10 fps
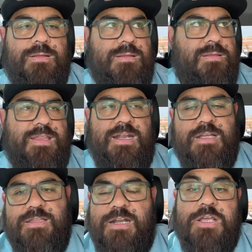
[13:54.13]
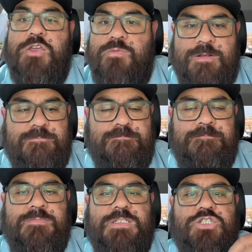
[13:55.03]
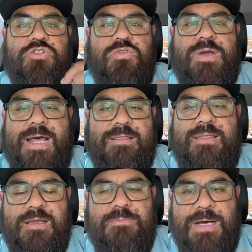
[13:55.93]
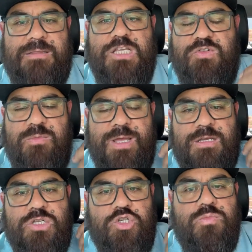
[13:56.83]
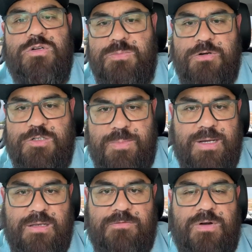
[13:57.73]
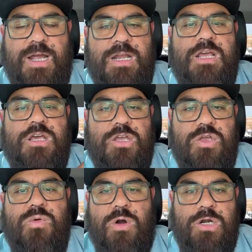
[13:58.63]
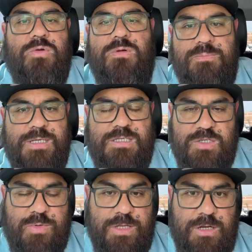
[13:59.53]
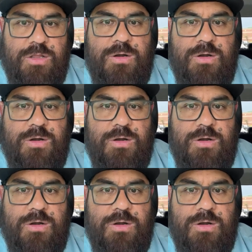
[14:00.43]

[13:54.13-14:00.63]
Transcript: than a human. You got to think about this from a consumer's perspective, right? You are doing business with another